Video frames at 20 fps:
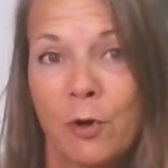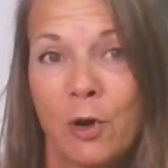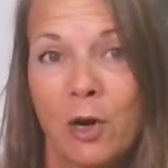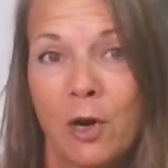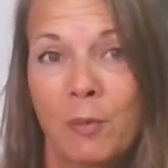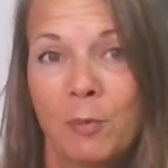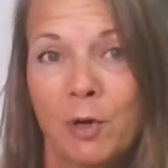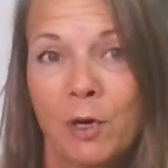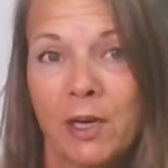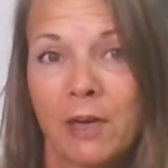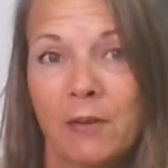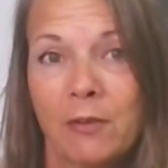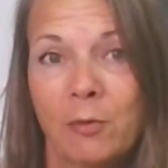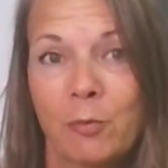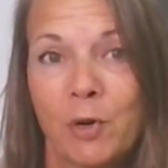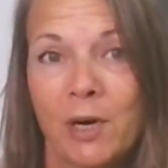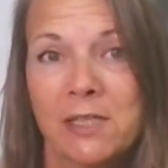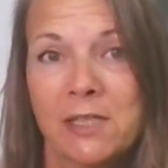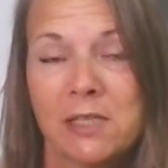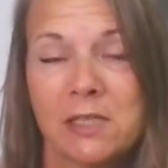or give a
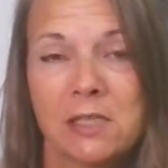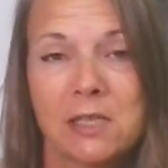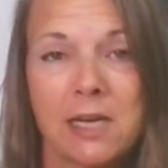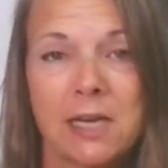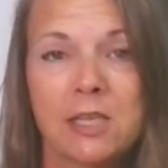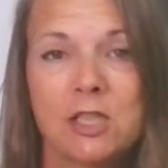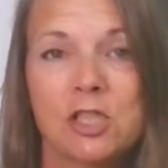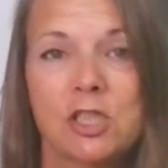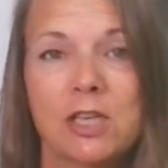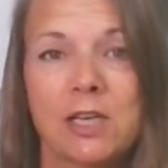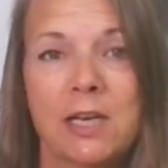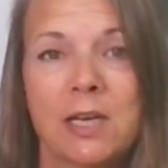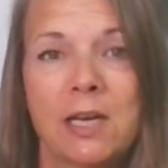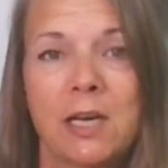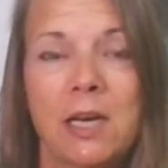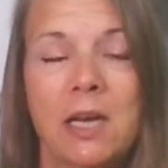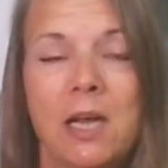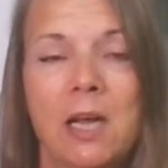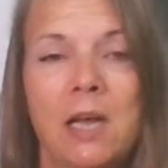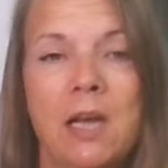
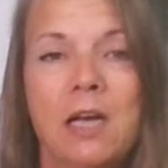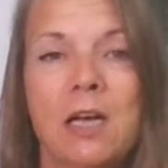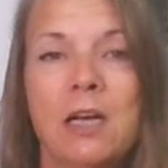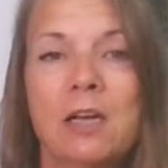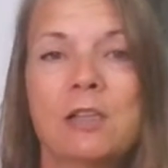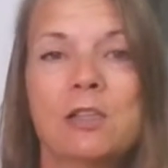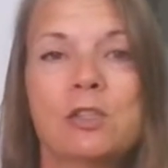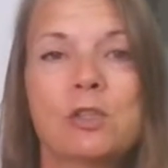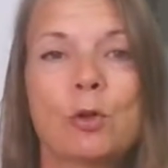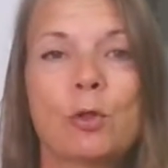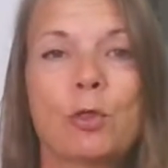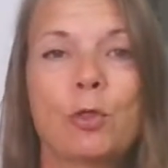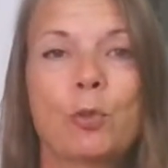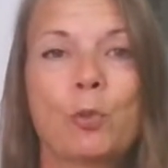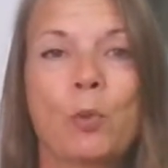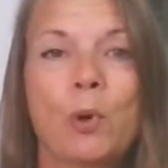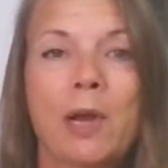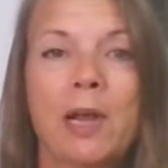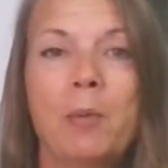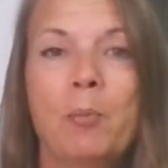presentation. So
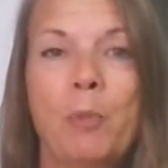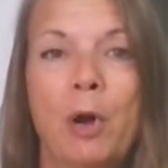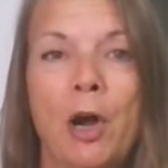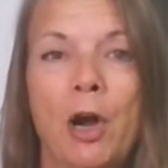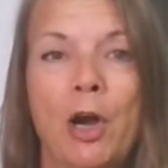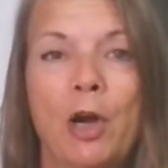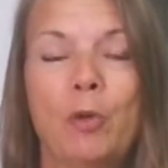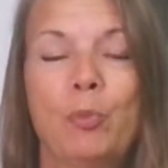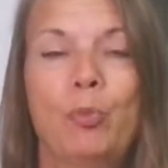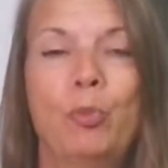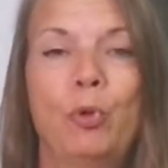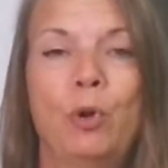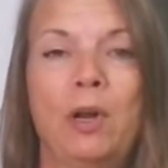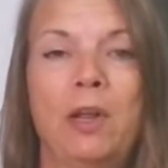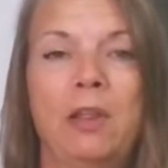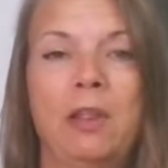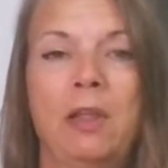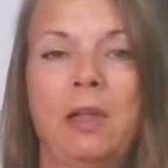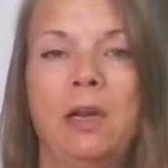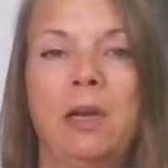3-part
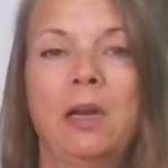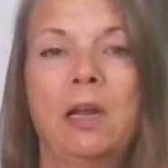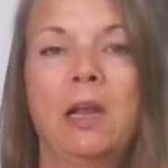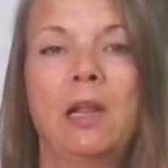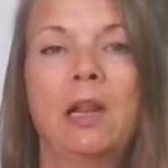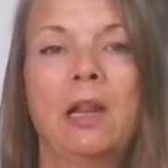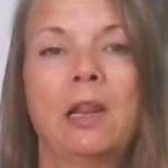breathing.